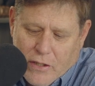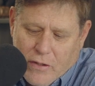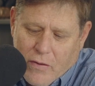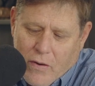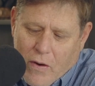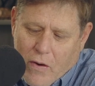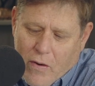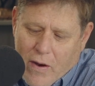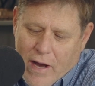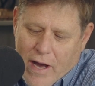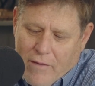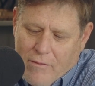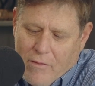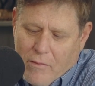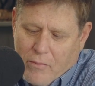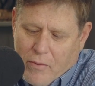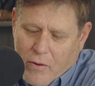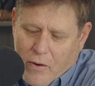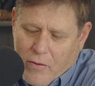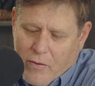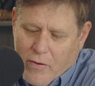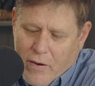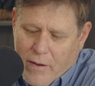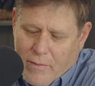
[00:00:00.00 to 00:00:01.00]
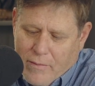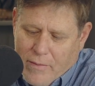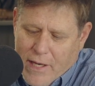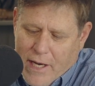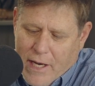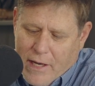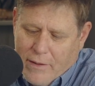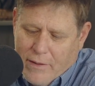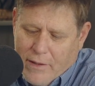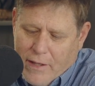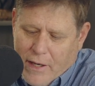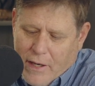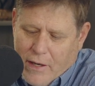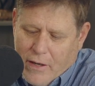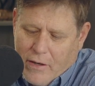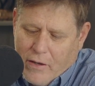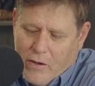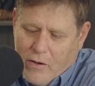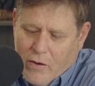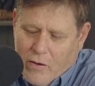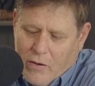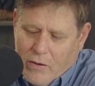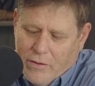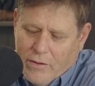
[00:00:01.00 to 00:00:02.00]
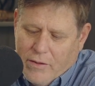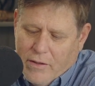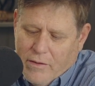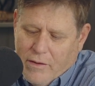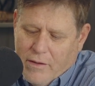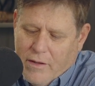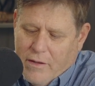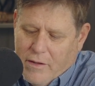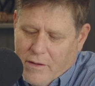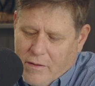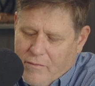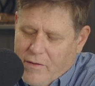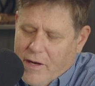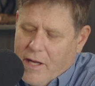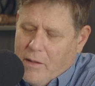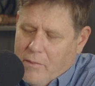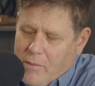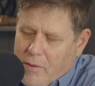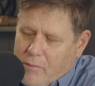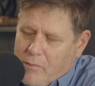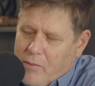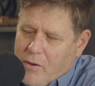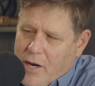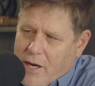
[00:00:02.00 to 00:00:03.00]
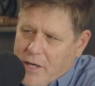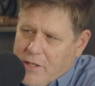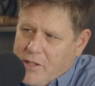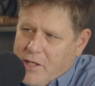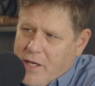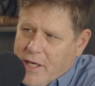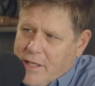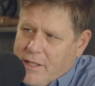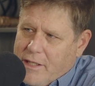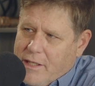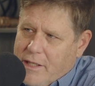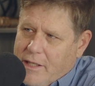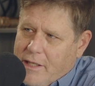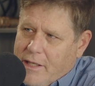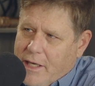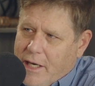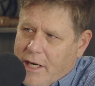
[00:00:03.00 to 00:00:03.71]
You all have a program down there called the Development Project